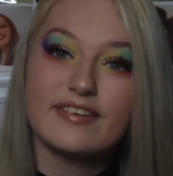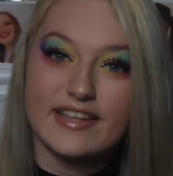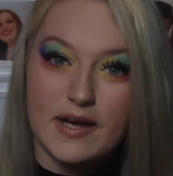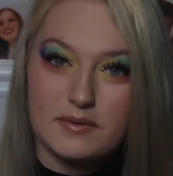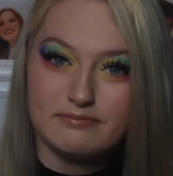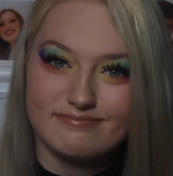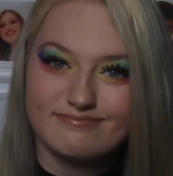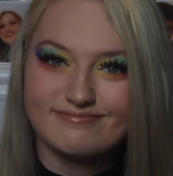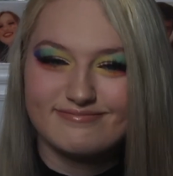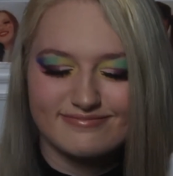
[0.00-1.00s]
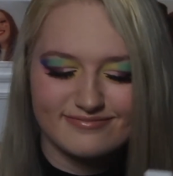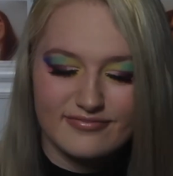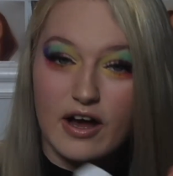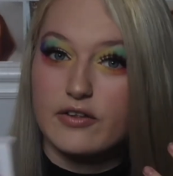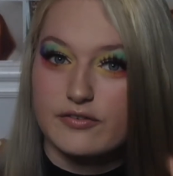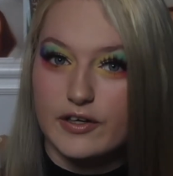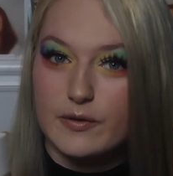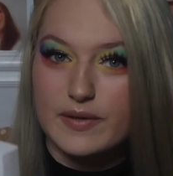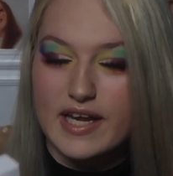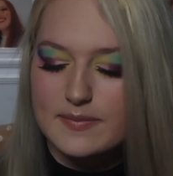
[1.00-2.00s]
That one. I'm not very
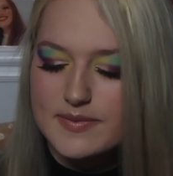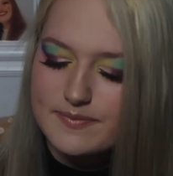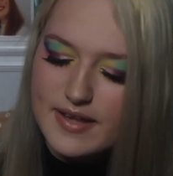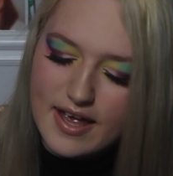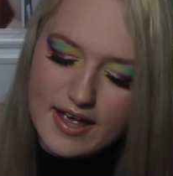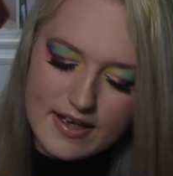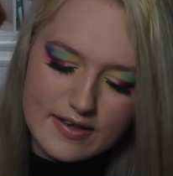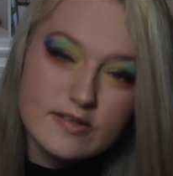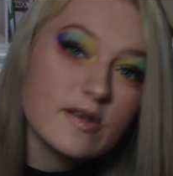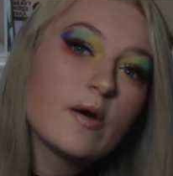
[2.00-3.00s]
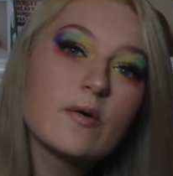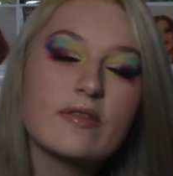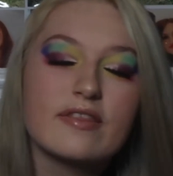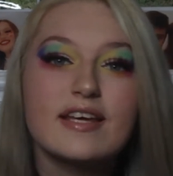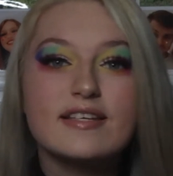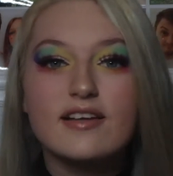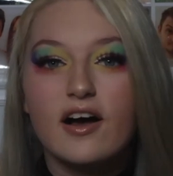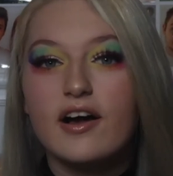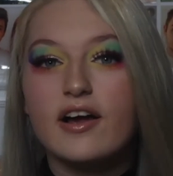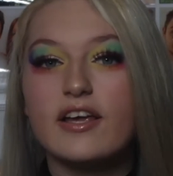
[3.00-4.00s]
good with names. So this,
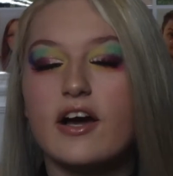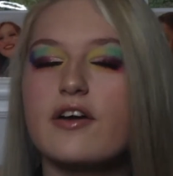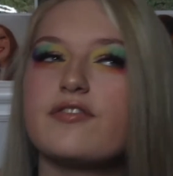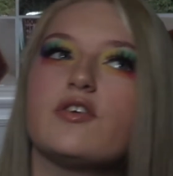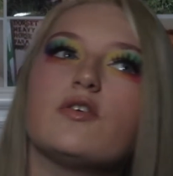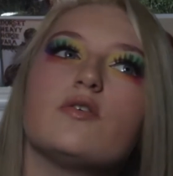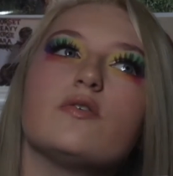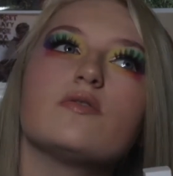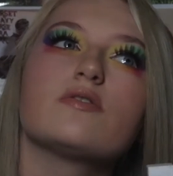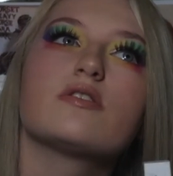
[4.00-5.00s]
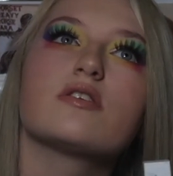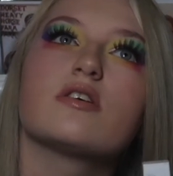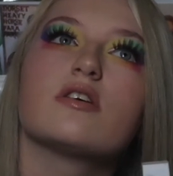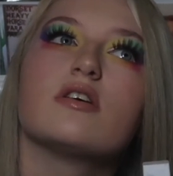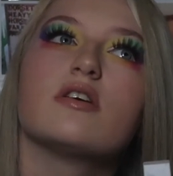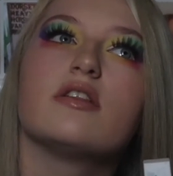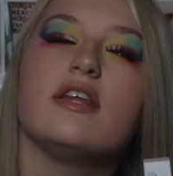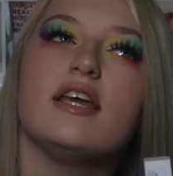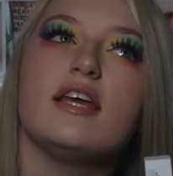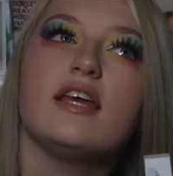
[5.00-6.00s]
I've used
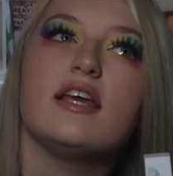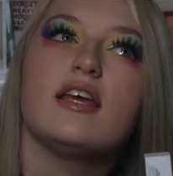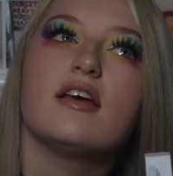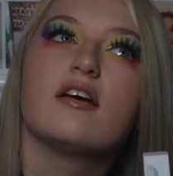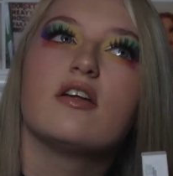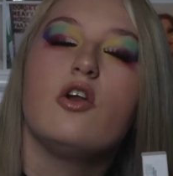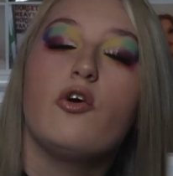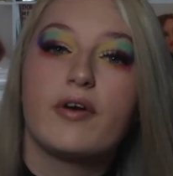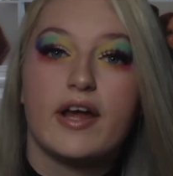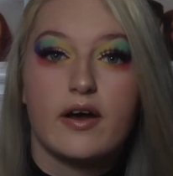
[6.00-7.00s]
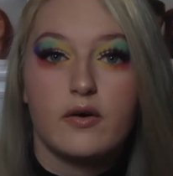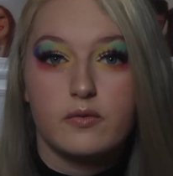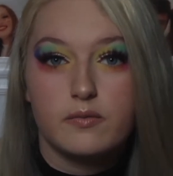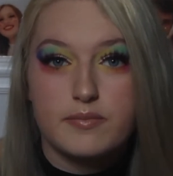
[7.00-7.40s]
the L'Oreal